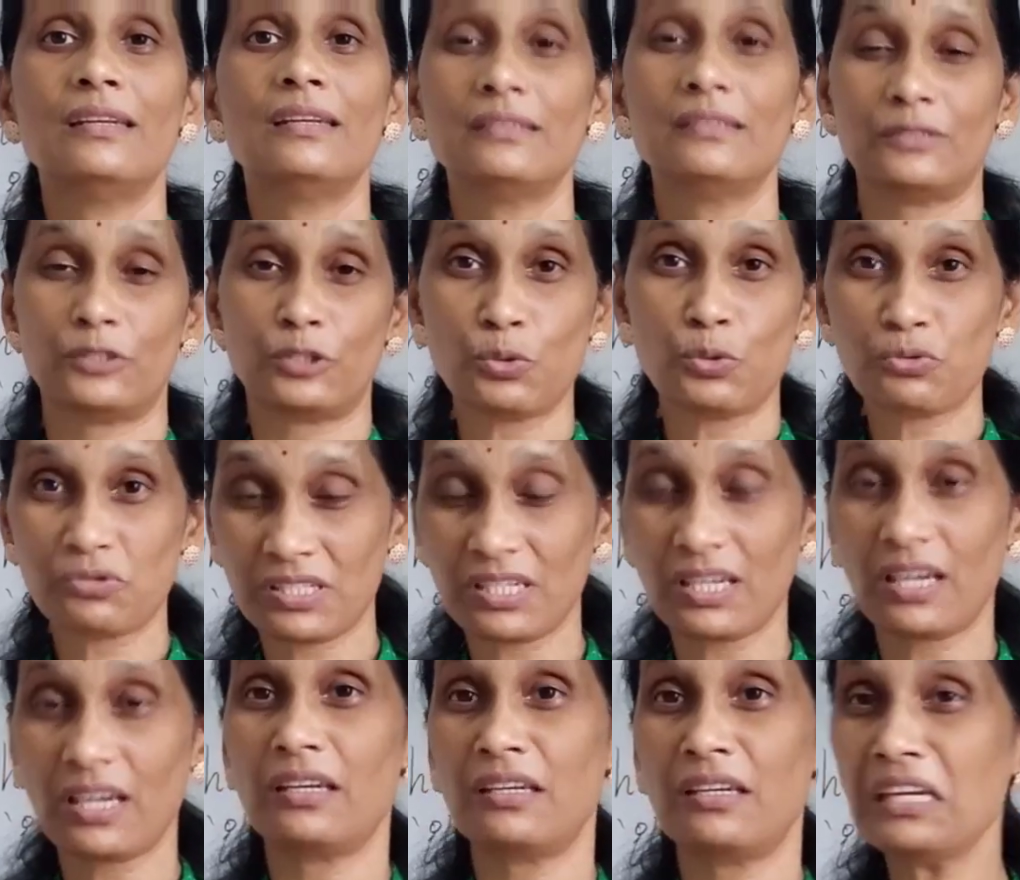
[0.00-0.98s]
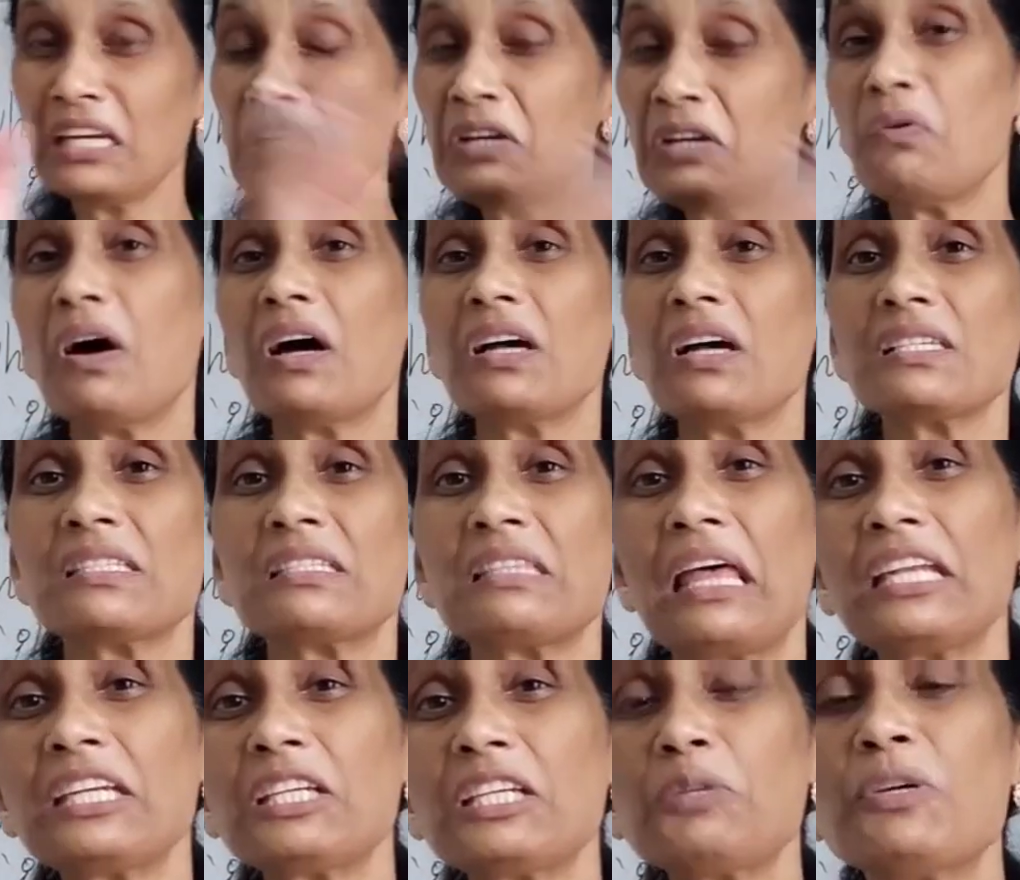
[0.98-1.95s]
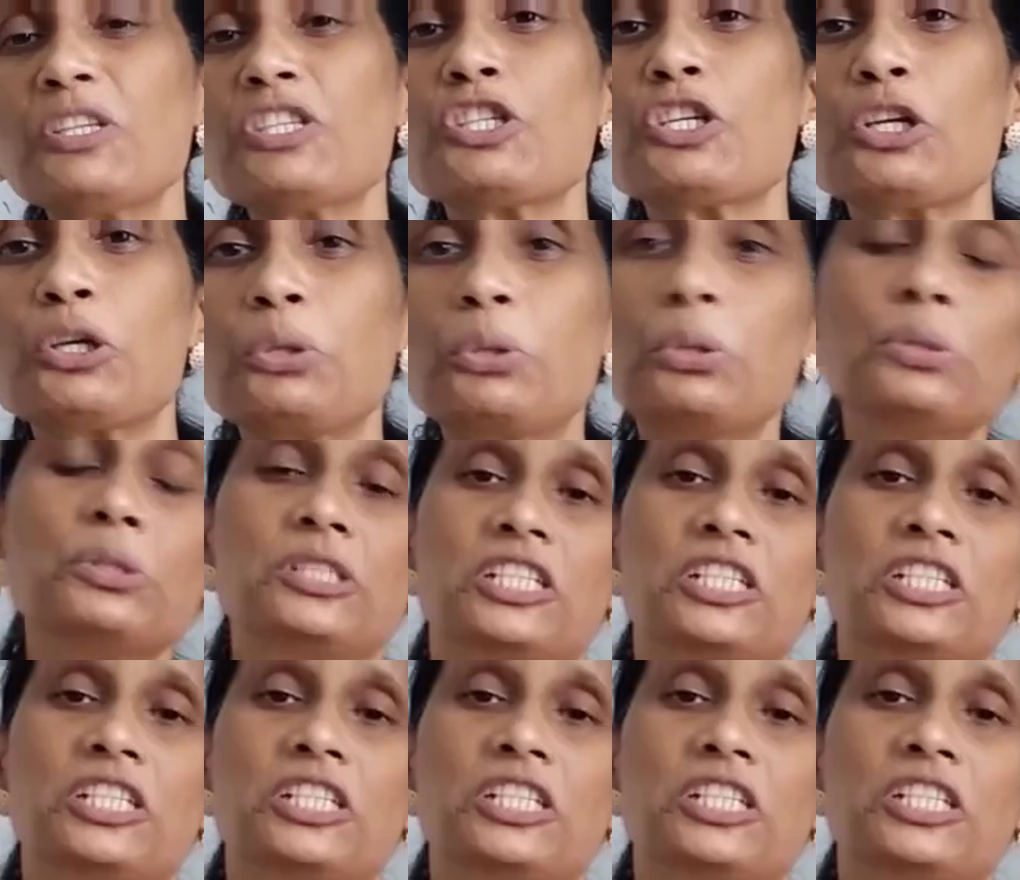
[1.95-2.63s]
to say Nick was that much good.